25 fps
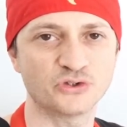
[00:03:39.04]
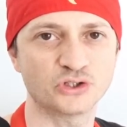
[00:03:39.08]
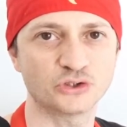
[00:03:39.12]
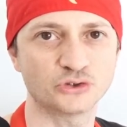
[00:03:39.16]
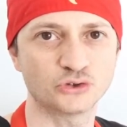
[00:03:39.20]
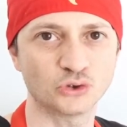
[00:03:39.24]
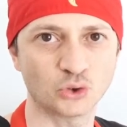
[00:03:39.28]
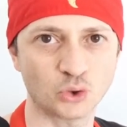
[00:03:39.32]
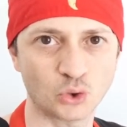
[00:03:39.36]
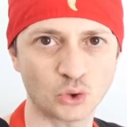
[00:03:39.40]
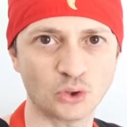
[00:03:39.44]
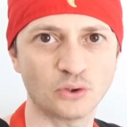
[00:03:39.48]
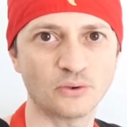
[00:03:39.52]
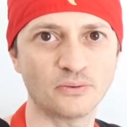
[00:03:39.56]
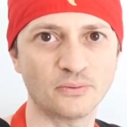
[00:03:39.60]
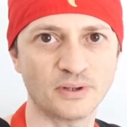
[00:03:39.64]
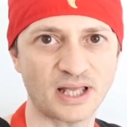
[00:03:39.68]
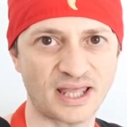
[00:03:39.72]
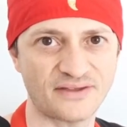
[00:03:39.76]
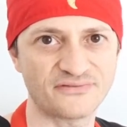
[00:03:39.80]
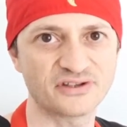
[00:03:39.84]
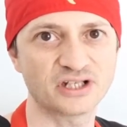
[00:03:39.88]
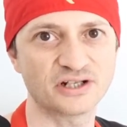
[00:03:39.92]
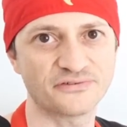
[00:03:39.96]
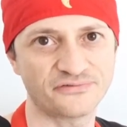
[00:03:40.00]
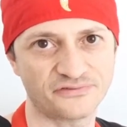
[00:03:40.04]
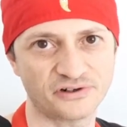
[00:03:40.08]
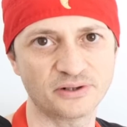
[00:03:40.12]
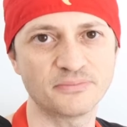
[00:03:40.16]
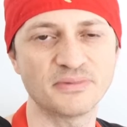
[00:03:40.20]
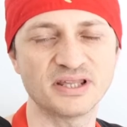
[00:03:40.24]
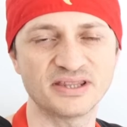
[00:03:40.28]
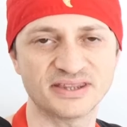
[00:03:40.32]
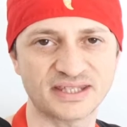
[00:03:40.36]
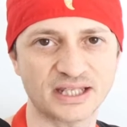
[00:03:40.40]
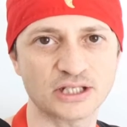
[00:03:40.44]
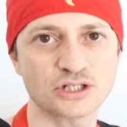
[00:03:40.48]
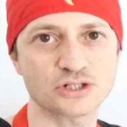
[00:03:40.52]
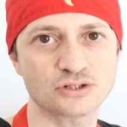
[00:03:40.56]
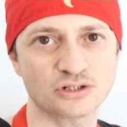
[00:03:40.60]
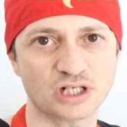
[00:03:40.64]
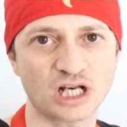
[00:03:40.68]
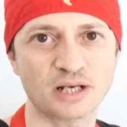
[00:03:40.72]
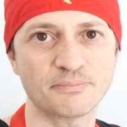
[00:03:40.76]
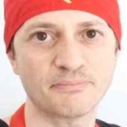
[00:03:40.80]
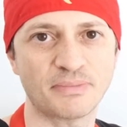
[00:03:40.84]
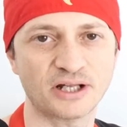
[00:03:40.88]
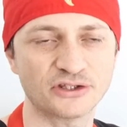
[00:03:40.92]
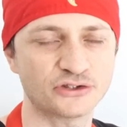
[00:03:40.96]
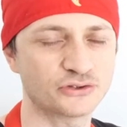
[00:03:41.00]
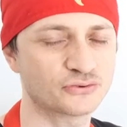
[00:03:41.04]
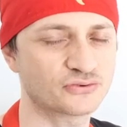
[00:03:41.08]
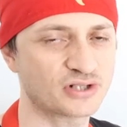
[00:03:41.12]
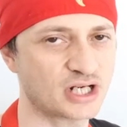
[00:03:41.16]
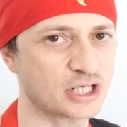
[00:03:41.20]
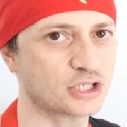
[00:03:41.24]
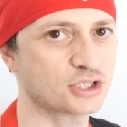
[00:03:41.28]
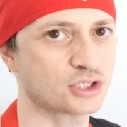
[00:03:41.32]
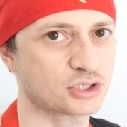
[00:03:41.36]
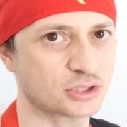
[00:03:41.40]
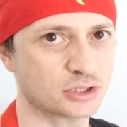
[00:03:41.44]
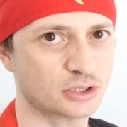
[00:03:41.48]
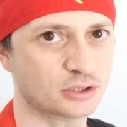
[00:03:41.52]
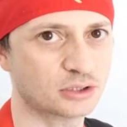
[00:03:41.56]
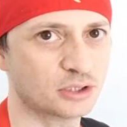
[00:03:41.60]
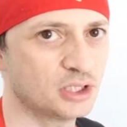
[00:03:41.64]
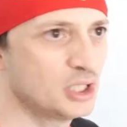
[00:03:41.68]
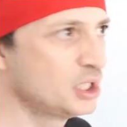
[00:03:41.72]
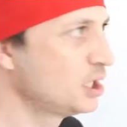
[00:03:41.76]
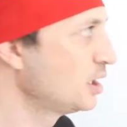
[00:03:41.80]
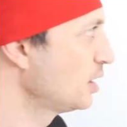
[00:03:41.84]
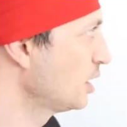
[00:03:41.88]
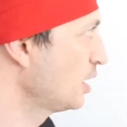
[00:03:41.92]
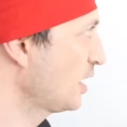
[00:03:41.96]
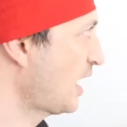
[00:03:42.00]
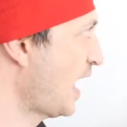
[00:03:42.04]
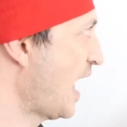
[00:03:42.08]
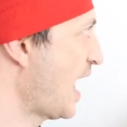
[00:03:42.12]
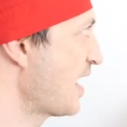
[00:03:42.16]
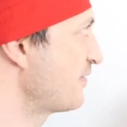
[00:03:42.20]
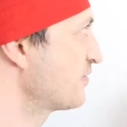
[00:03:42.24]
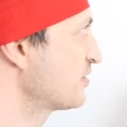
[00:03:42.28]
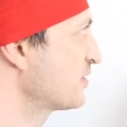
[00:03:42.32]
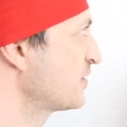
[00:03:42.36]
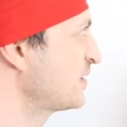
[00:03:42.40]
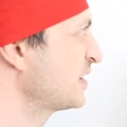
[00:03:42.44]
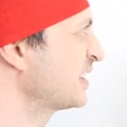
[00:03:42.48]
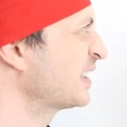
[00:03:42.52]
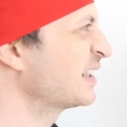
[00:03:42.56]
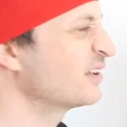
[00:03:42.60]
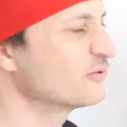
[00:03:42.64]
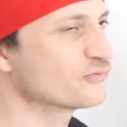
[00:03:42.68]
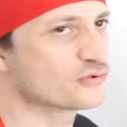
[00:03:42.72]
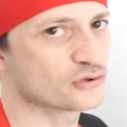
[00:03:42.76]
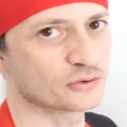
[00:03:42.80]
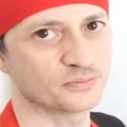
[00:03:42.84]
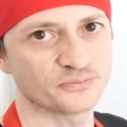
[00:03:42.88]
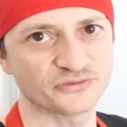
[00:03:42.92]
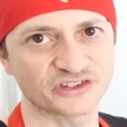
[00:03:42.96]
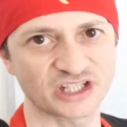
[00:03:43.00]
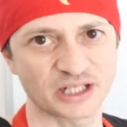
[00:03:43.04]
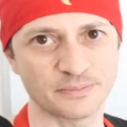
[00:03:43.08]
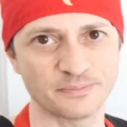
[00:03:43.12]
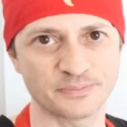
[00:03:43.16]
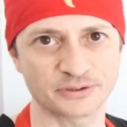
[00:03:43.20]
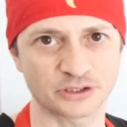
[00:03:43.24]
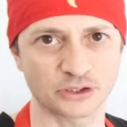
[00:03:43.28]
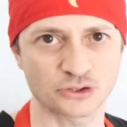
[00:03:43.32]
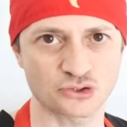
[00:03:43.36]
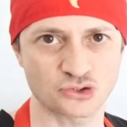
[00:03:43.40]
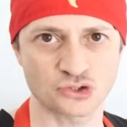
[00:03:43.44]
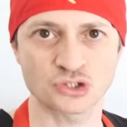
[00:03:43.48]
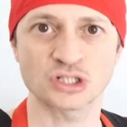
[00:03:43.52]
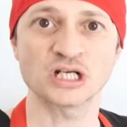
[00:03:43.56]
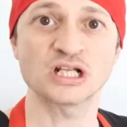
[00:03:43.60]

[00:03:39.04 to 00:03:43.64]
dough having a fermentation and maturation, everything in room temperature.